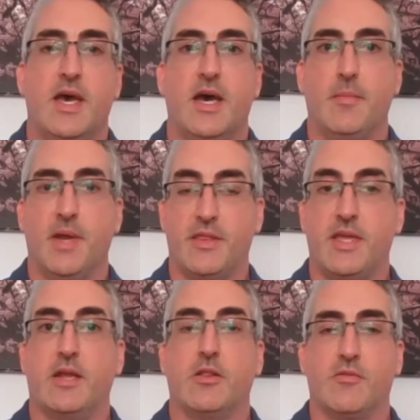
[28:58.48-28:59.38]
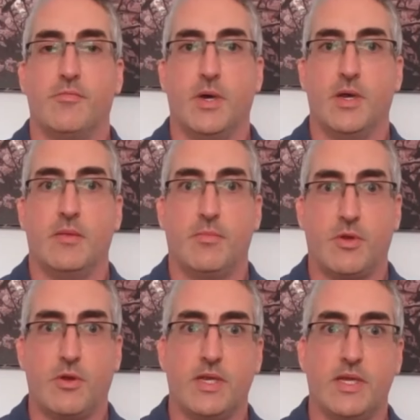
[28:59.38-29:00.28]
And I think a lot of my
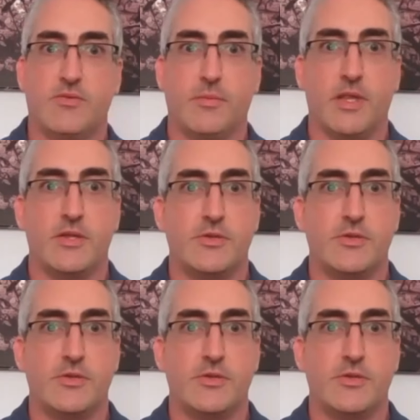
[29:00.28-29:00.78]
colleagues from other